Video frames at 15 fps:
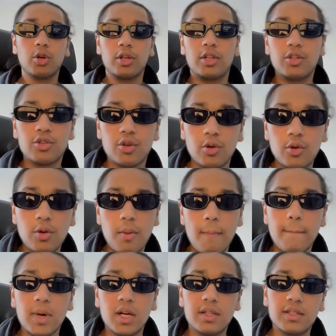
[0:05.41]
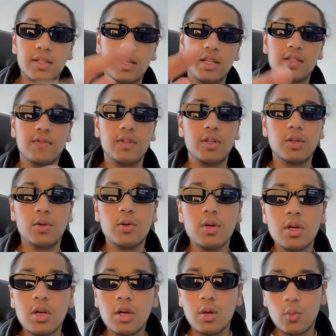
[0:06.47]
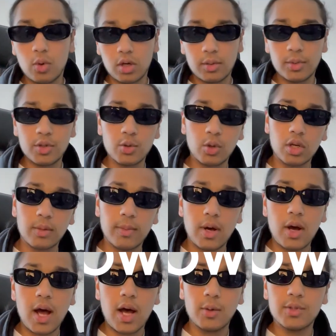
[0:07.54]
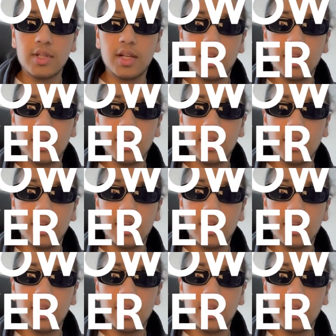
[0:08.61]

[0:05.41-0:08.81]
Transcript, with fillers: got an intro, but in today's video, we're going to be talking about how to